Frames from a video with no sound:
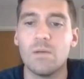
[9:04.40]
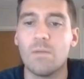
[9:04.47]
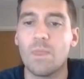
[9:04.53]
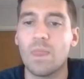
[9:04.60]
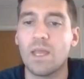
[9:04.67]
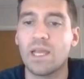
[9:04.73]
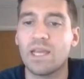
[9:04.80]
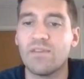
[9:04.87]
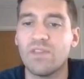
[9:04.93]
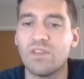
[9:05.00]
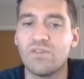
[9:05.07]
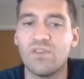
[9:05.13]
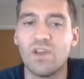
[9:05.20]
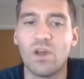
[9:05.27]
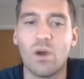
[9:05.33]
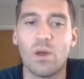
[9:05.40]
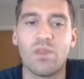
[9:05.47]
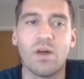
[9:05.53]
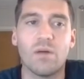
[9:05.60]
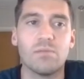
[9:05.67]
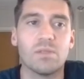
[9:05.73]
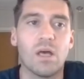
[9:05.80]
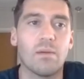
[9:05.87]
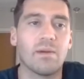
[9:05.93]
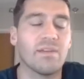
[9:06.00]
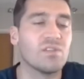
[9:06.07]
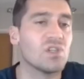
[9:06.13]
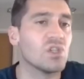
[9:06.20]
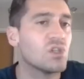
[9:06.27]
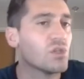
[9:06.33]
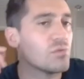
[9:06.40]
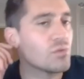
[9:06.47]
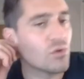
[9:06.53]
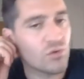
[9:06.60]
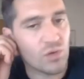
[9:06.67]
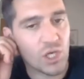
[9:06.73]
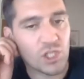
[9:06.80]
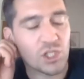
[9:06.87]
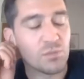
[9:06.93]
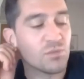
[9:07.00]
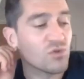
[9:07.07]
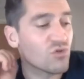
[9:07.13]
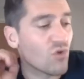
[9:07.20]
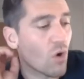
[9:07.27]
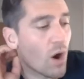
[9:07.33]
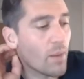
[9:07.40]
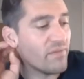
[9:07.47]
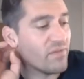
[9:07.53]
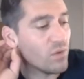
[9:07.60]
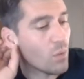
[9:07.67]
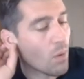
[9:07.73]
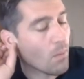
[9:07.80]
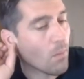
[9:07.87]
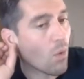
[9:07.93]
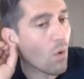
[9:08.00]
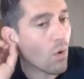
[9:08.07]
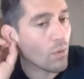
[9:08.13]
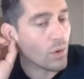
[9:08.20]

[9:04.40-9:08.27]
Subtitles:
give this video a thumbs up, give us a subscribe if you want more.